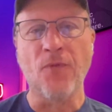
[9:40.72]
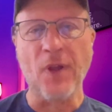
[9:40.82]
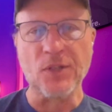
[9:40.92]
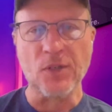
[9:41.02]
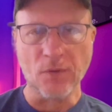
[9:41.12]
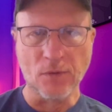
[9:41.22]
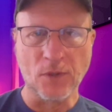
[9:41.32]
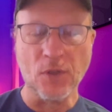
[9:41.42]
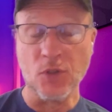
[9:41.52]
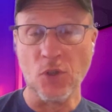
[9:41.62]
fashion
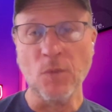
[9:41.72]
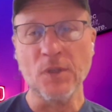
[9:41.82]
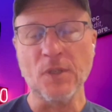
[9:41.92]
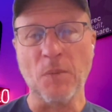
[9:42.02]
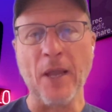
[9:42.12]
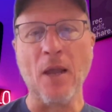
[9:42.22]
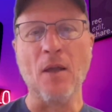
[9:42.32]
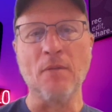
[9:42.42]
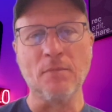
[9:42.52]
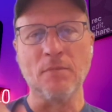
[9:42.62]
consumers
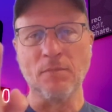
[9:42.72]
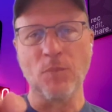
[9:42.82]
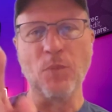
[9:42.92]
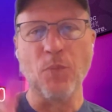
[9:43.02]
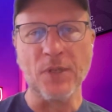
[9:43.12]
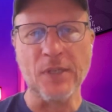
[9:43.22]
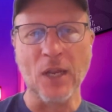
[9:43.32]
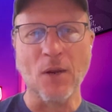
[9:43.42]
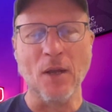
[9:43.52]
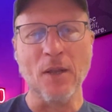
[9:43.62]
about pressing
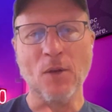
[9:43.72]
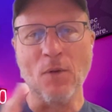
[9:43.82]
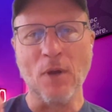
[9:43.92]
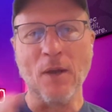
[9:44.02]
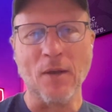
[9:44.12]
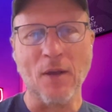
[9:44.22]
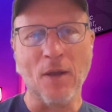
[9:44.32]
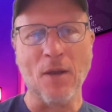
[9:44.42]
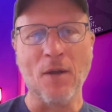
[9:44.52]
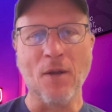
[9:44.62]

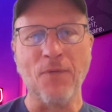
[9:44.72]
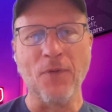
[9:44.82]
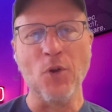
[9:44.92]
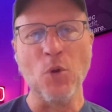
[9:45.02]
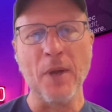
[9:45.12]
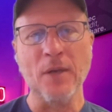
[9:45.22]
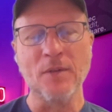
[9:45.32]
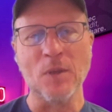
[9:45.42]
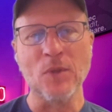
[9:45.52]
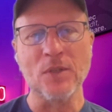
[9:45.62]
a photo button?
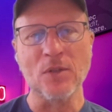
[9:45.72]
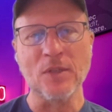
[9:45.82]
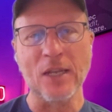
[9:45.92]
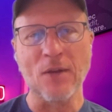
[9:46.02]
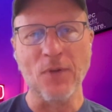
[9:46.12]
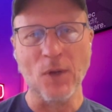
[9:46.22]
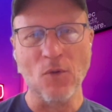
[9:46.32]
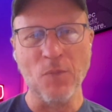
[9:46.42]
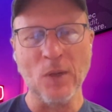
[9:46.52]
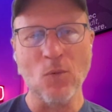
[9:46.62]
Somebody's going to take a
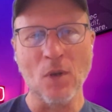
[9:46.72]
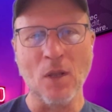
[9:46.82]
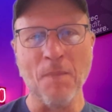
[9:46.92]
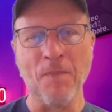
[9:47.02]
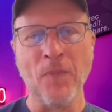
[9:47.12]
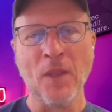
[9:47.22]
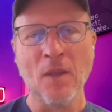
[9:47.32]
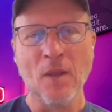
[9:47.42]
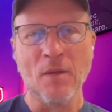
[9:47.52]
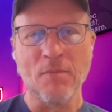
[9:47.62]
photo of me while I'm
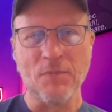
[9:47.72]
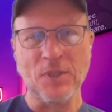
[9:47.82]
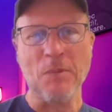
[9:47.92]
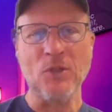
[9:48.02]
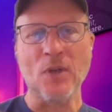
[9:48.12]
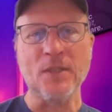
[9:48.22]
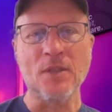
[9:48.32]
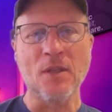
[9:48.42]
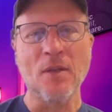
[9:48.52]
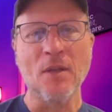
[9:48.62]

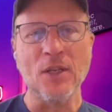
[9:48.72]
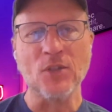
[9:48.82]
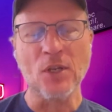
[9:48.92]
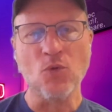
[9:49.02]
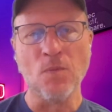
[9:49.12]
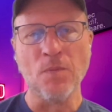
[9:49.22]
semi-dressed in the chain?